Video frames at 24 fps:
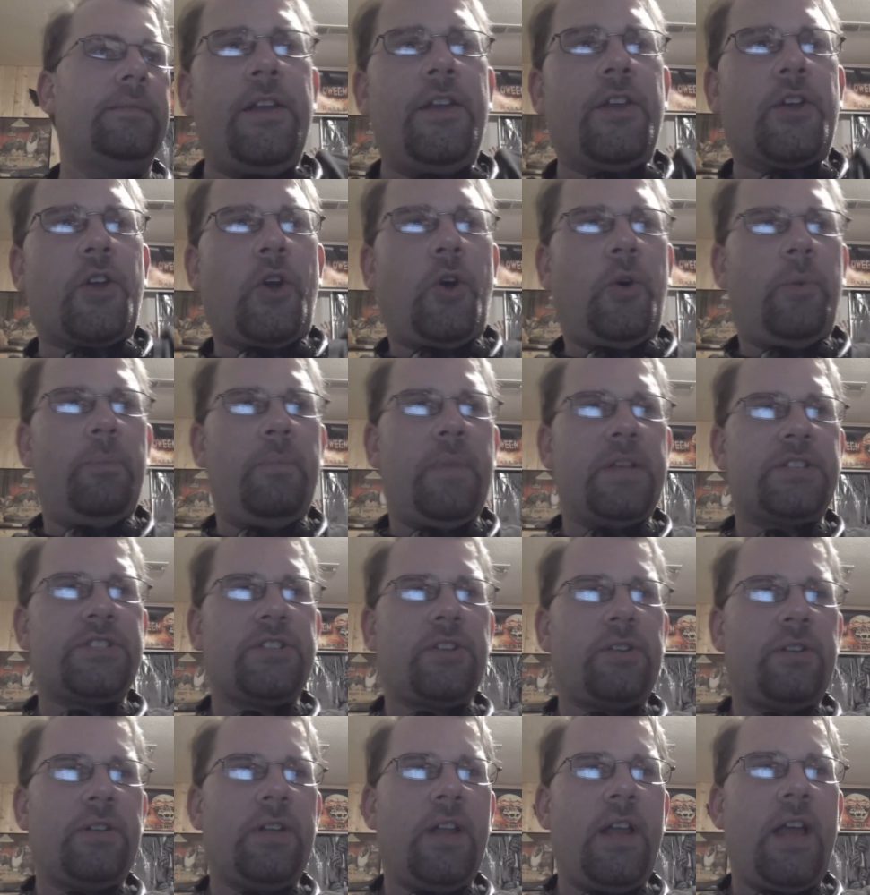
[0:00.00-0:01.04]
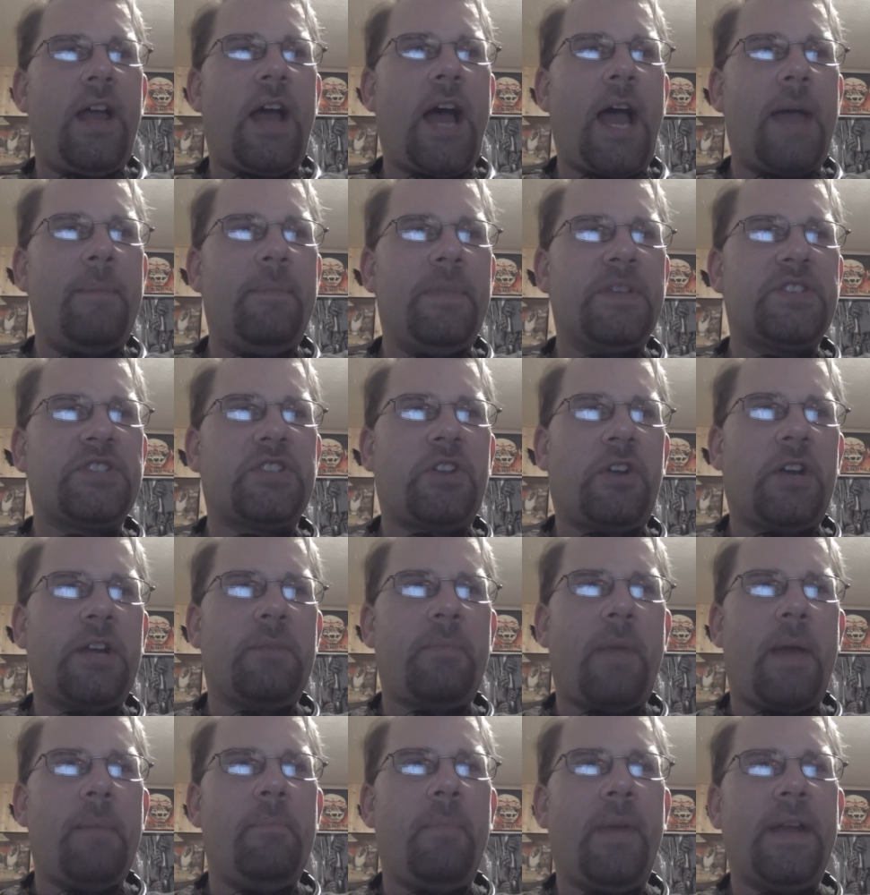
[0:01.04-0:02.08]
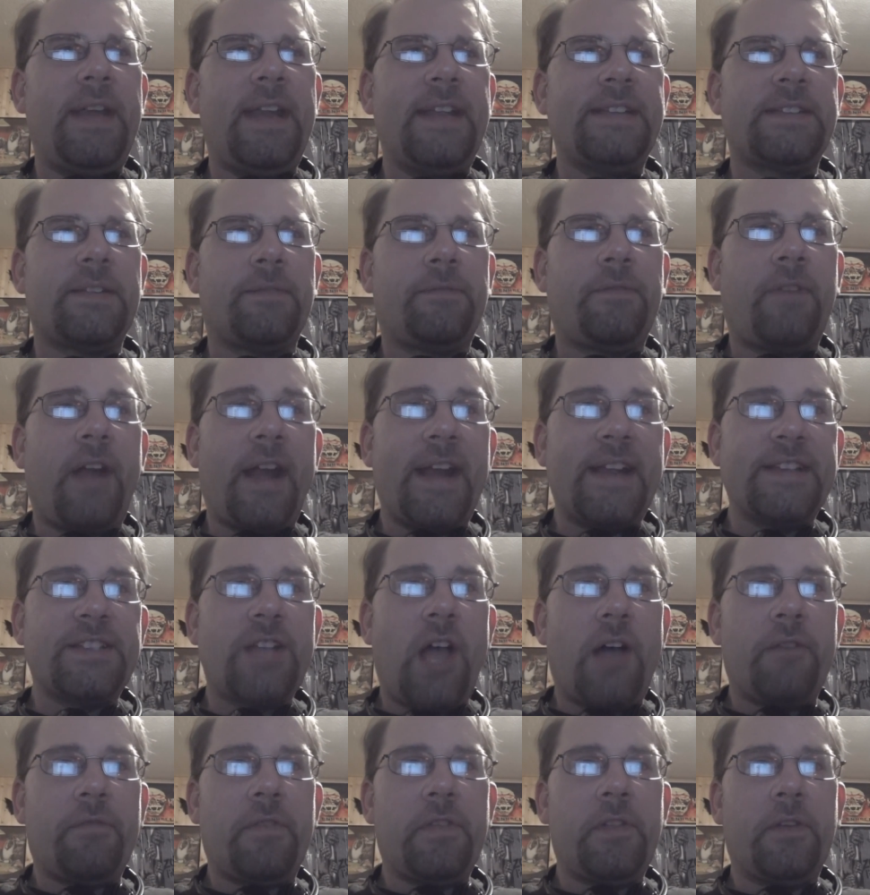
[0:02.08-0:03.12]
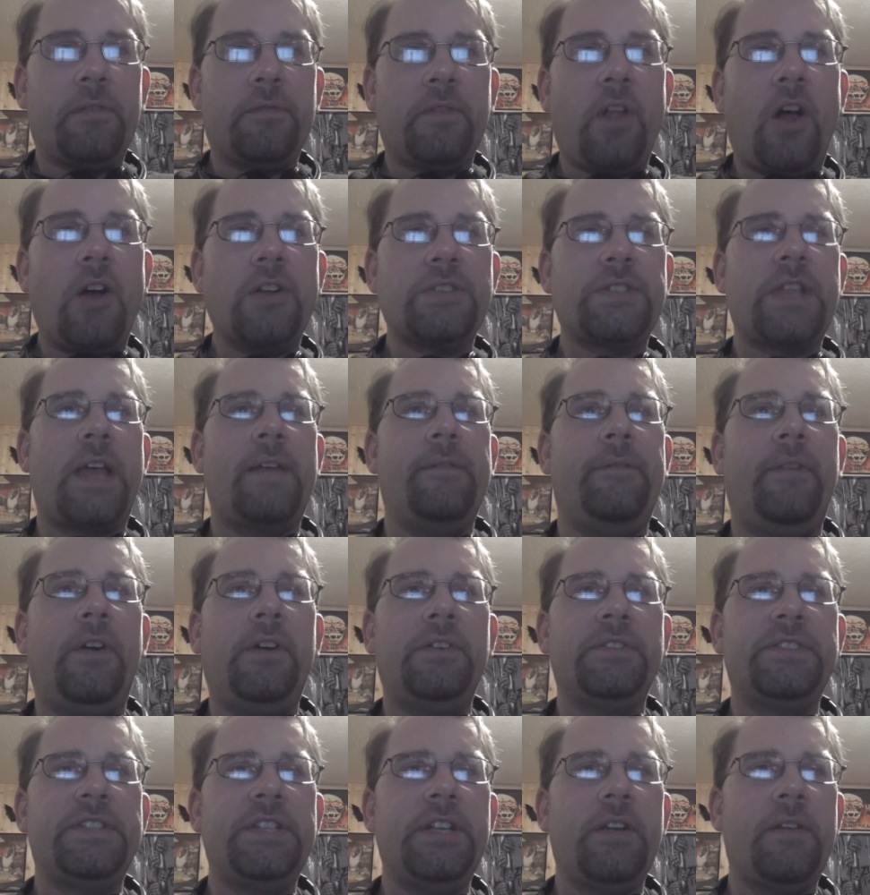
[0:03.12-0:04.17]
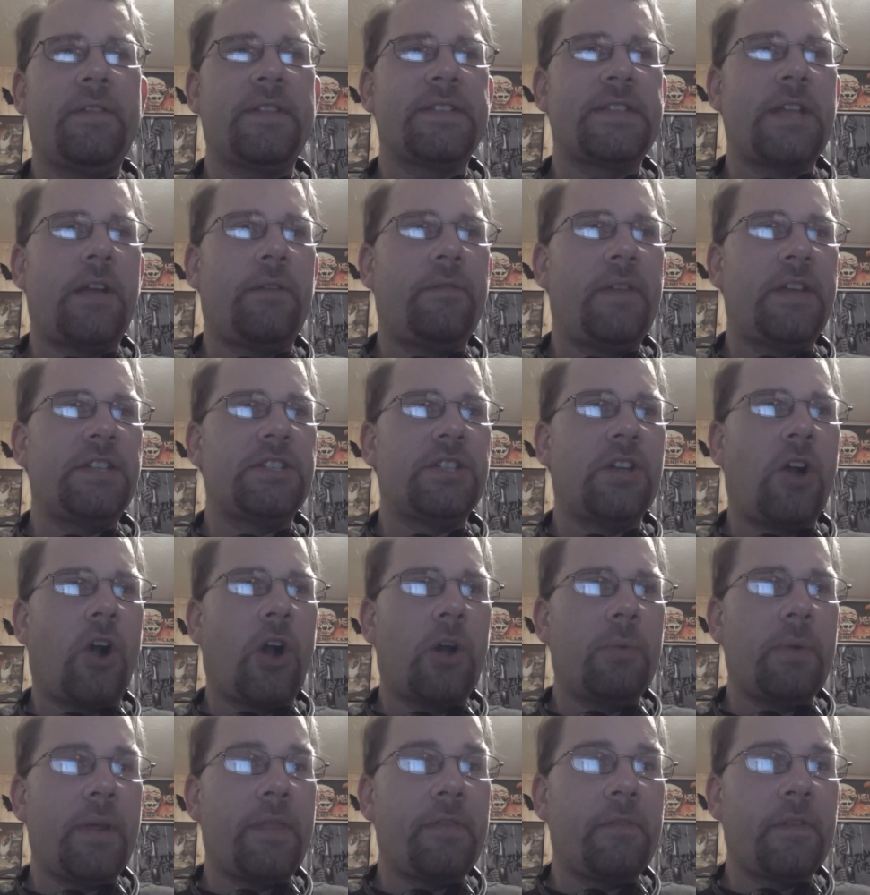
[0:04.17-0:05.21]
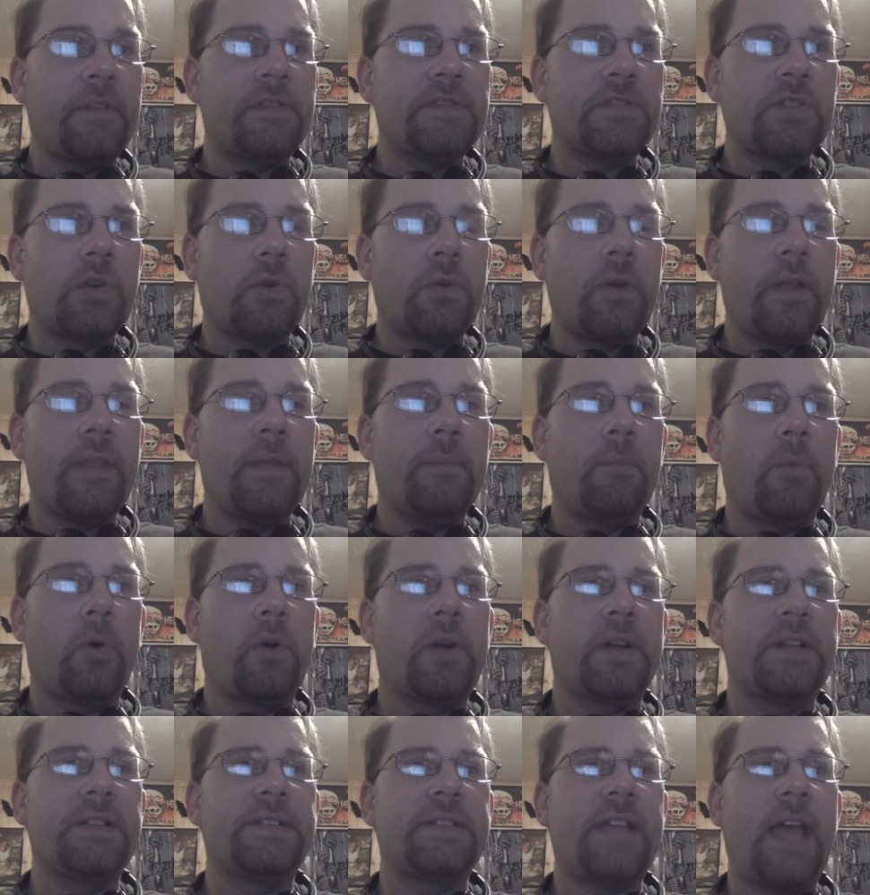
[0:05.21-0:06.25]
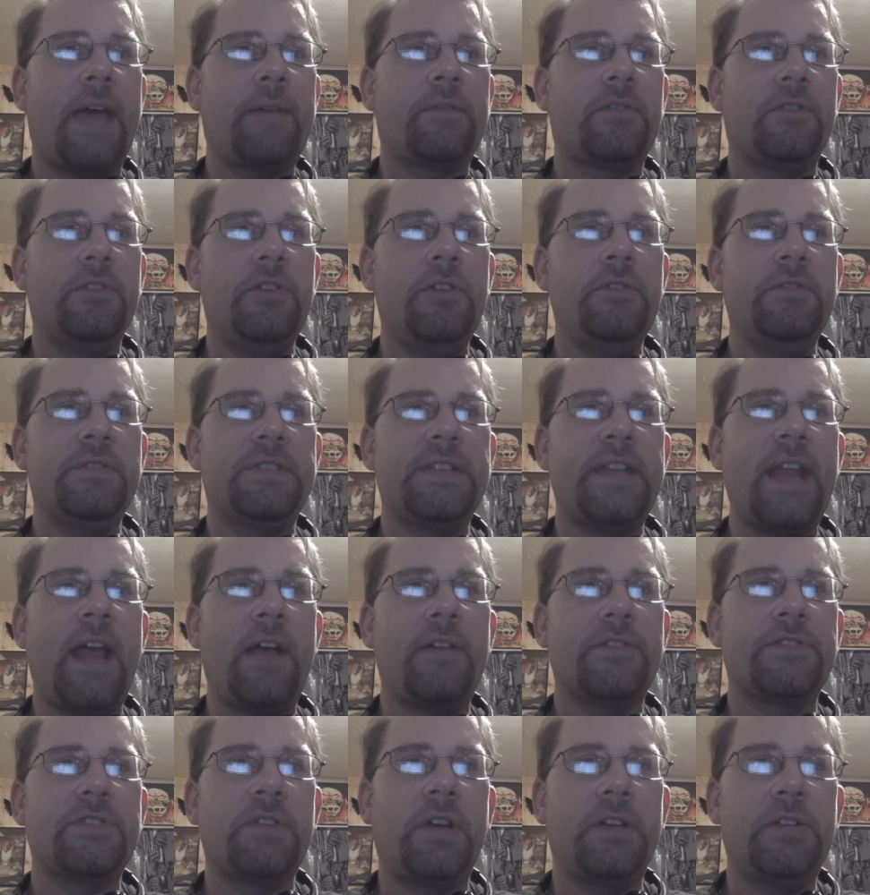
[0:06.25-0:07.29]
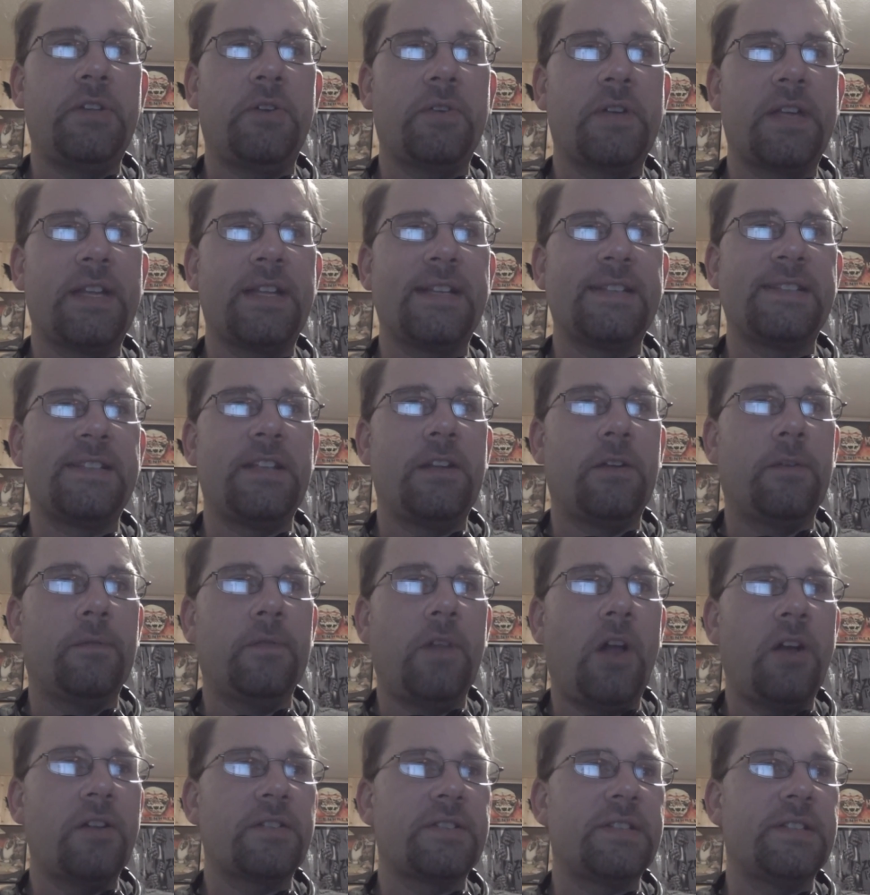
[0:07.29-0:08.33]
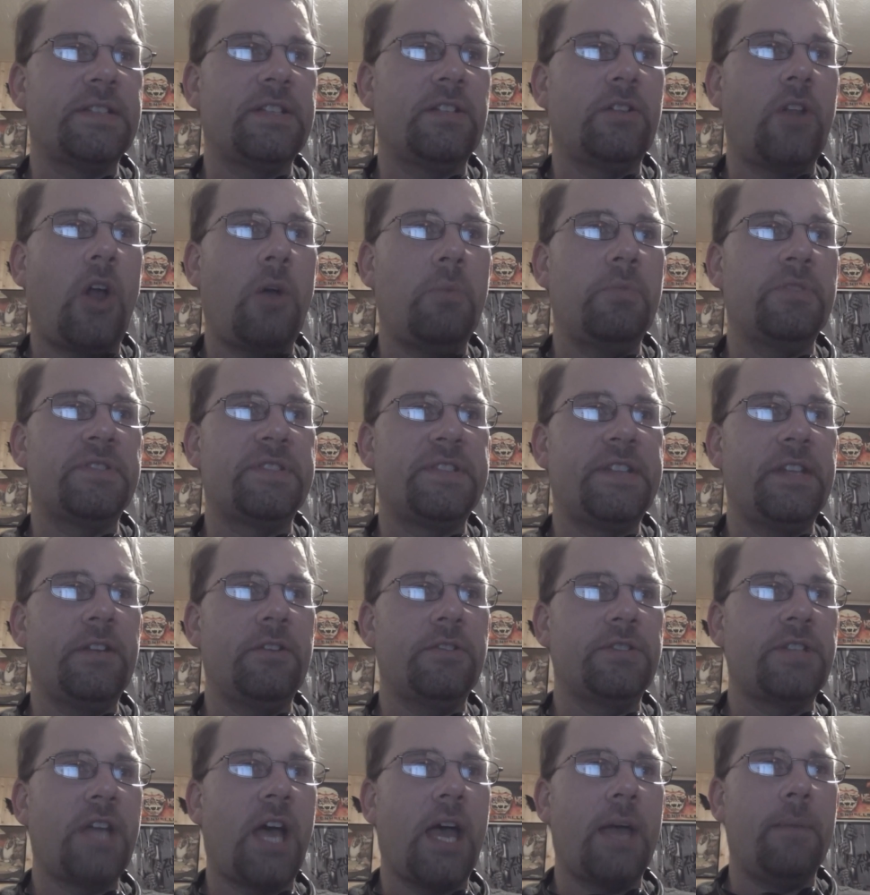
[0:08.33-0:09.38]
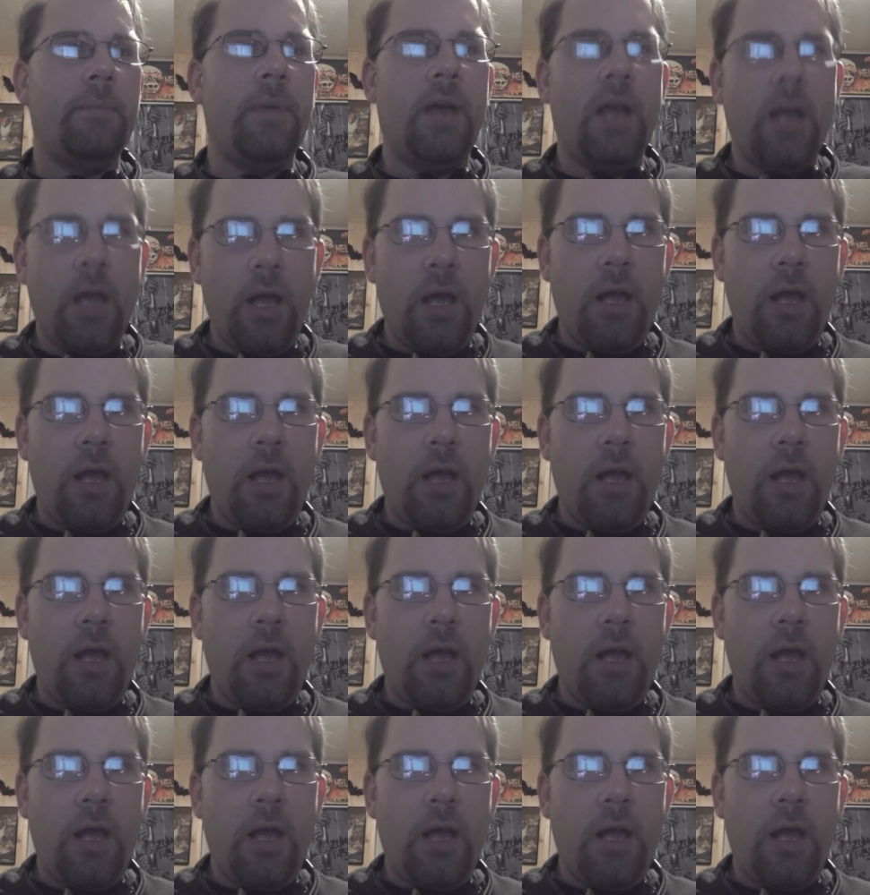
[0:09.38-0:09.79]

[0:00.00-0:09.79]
Nicole Mitchell, I miss starting my Mondays and Fridays off with your vlogs. I volunteer at the Salvation Army thrift store in the mornings, afternoons now, so I don't get to see your vlogs until almost dinner time.